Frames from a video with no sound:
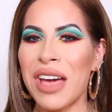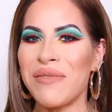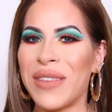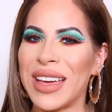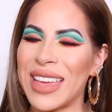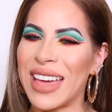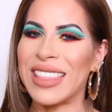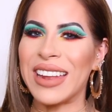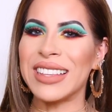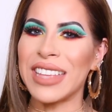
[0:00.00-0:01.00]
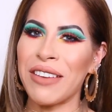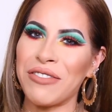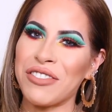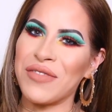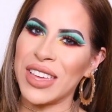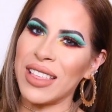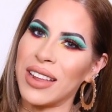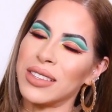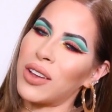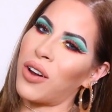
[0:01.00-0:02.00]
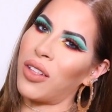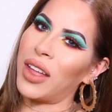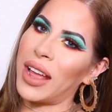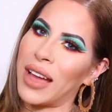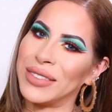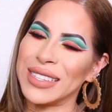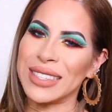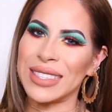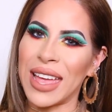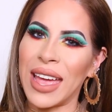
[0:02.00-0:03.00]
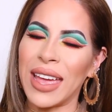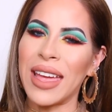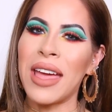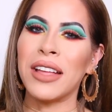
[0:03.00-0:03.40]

But yeah, that is it for me. That is all that I have to say.